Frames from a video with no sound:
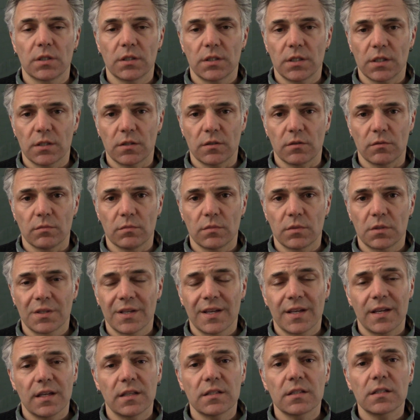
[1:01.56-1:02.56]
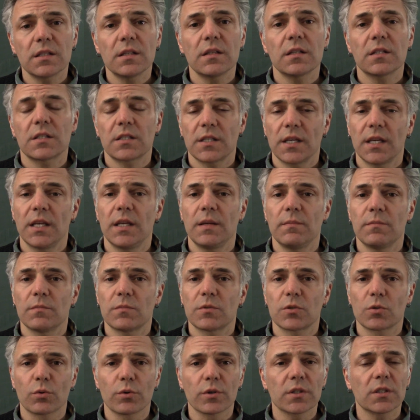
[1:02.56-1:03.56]
systems and see the same
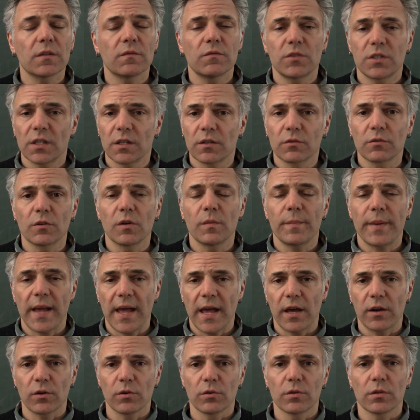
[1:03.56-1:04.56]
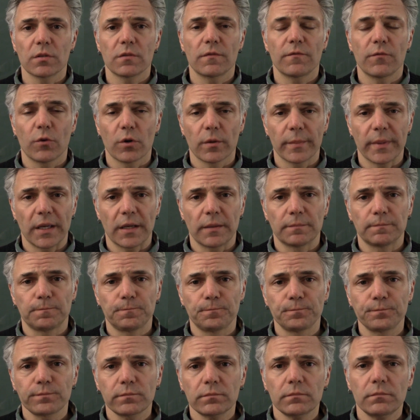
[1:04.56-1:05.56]
sorts of general patterns forming.
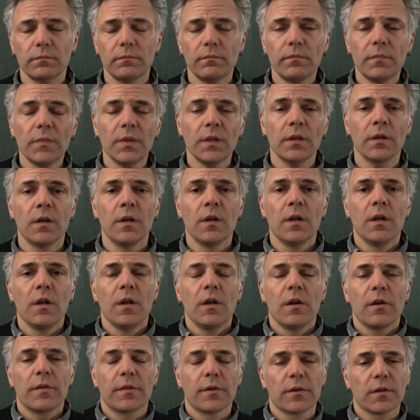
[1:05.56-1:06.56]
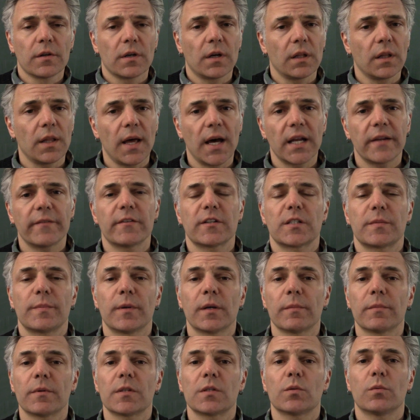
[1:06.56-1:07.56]
There are a lot of
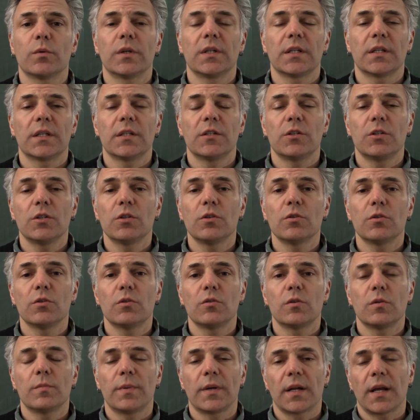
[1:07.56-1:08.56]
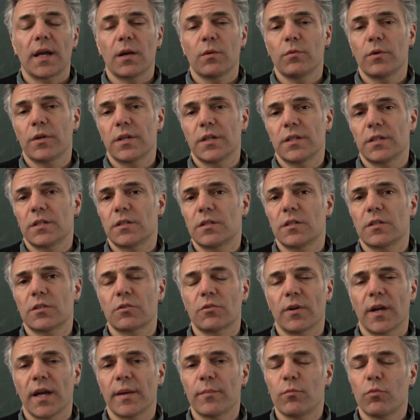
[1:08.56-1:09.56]
experiments one can do, but I want to
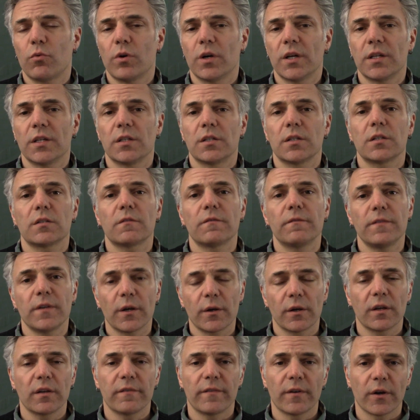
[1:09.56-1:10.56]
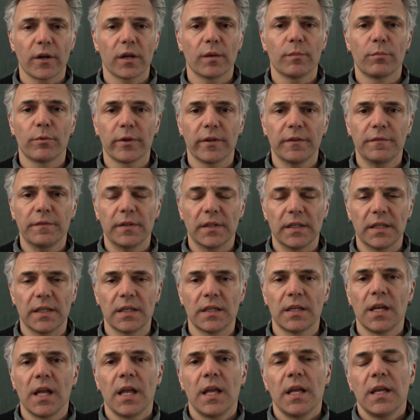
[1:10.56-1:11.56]
describe one just very, very
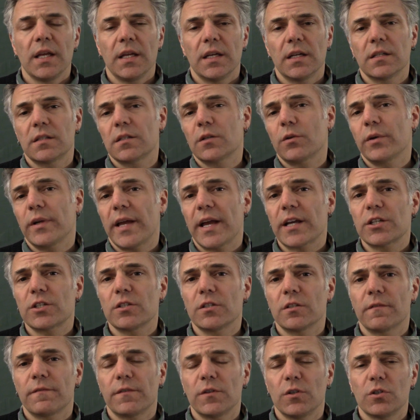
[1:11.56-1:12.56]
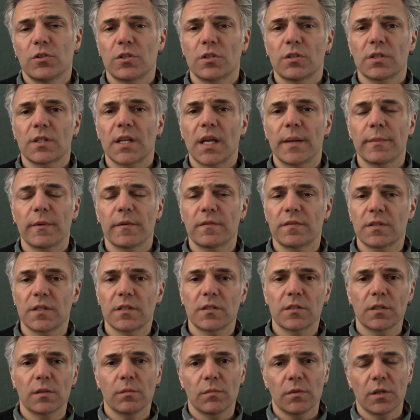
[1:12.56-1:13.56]
briefly. It's a reaction diffusion type of
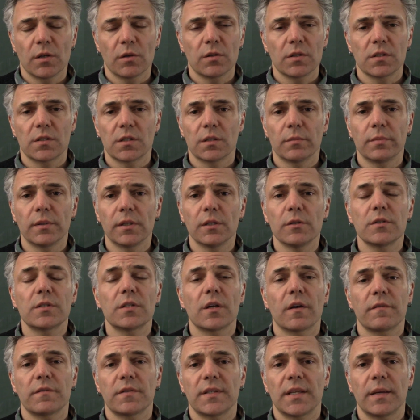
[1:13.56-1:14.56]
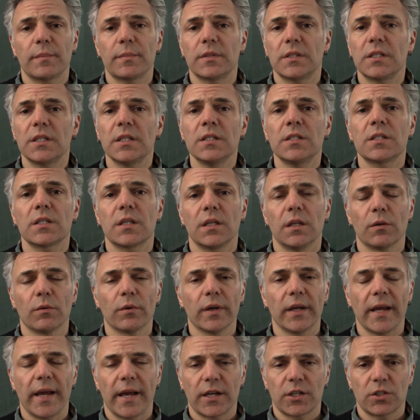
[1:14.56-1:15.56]
system known as a Belousov-Zhabotinsky
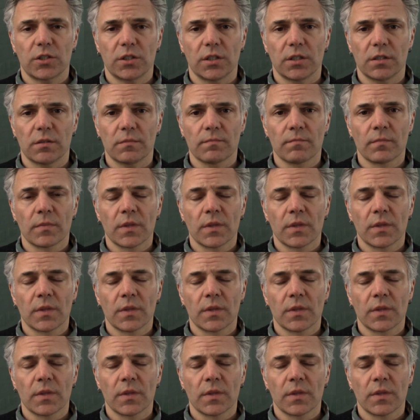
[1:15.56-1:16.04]
reaction.